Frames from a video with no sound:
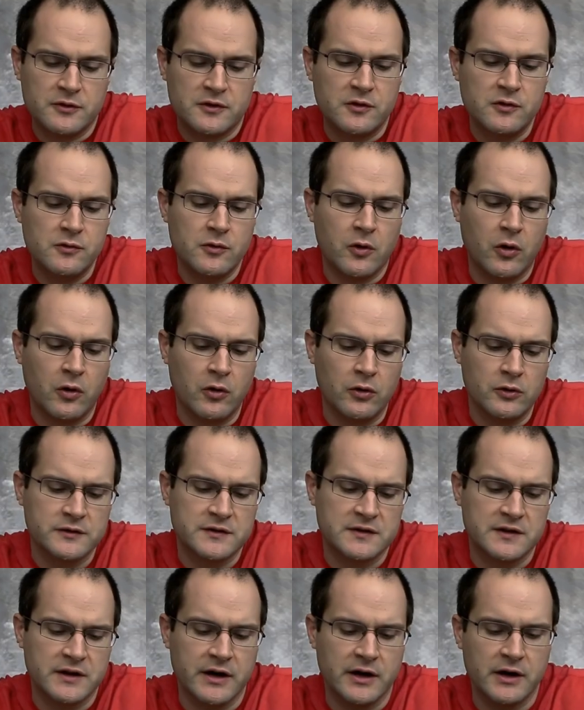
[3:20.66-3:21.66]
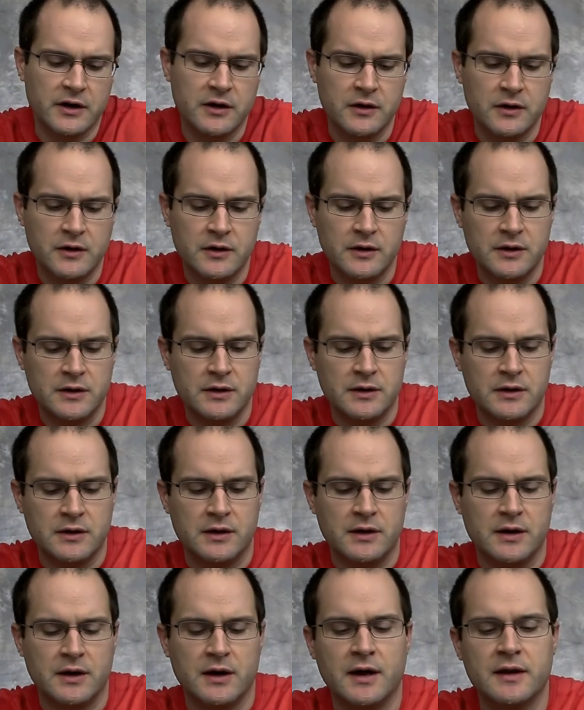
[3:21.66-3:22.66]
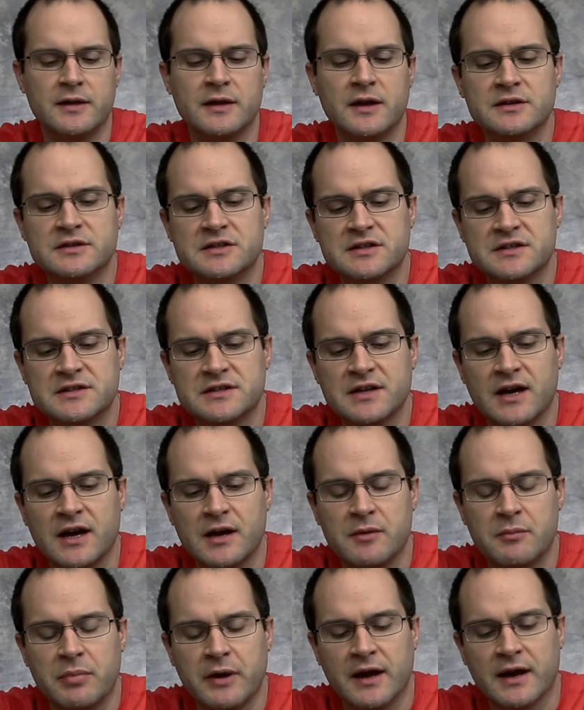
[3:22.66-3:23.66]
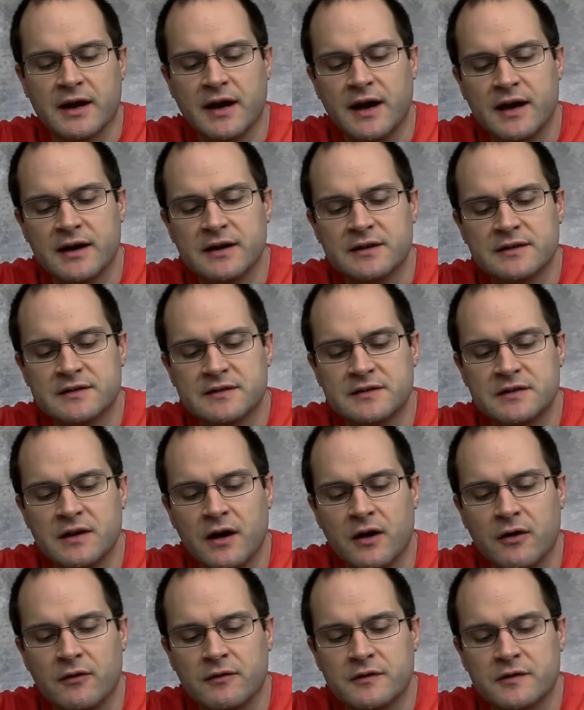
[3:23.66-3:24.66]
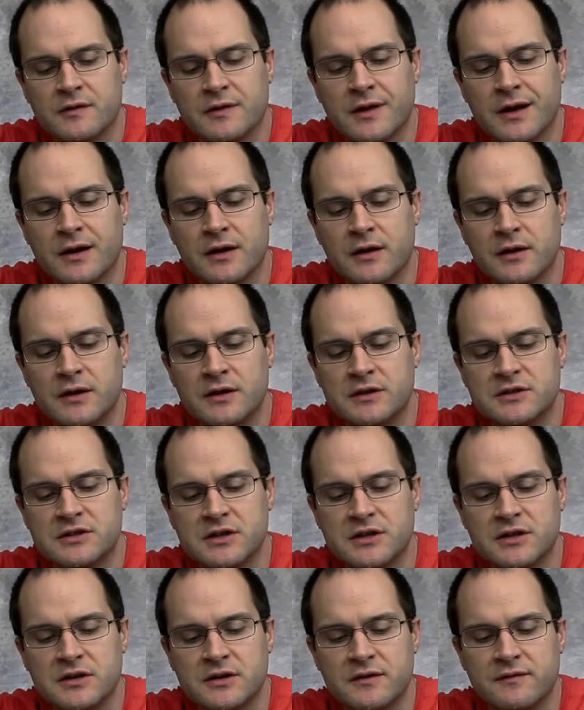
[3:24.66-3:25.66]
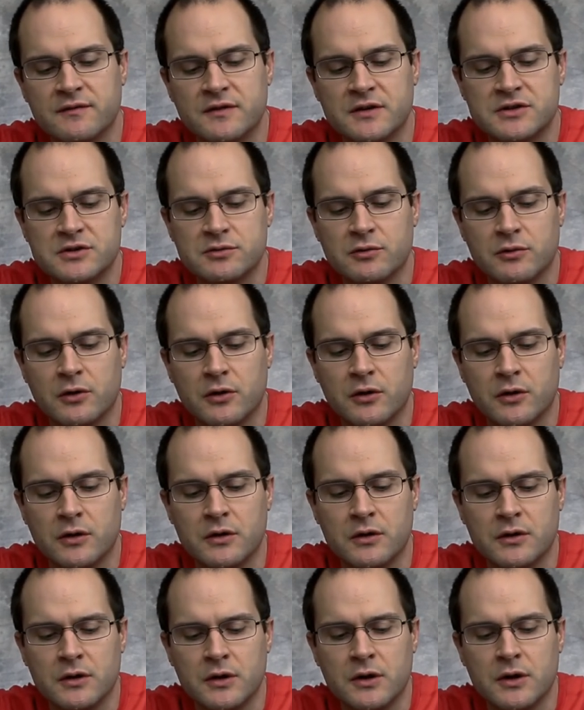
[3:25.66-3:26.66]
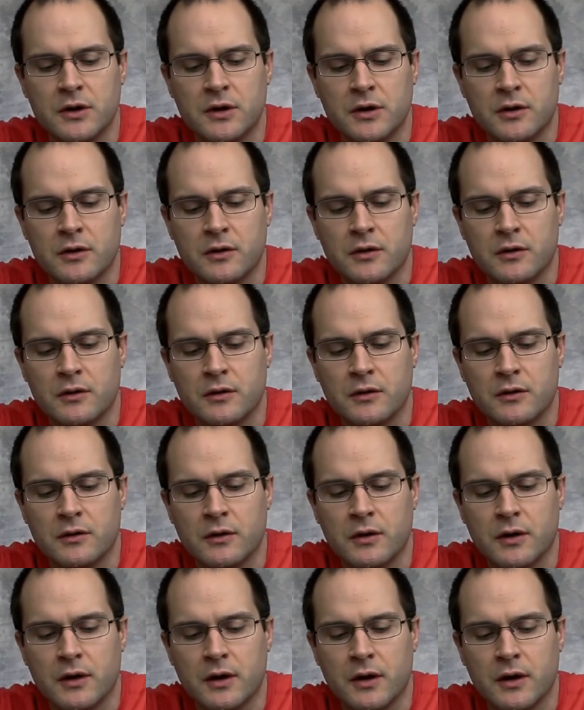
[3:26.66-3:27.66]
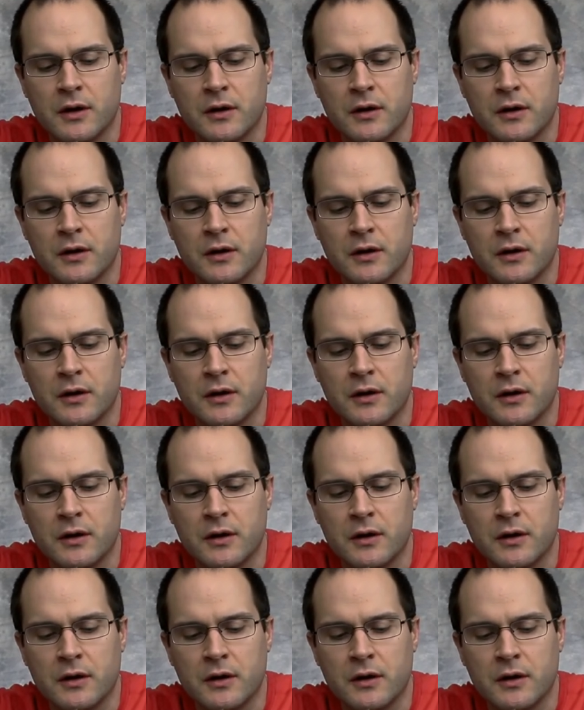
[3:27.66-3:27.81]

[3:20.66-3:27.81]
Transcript: two holes there and then just tie it back on itself so that each individual uh,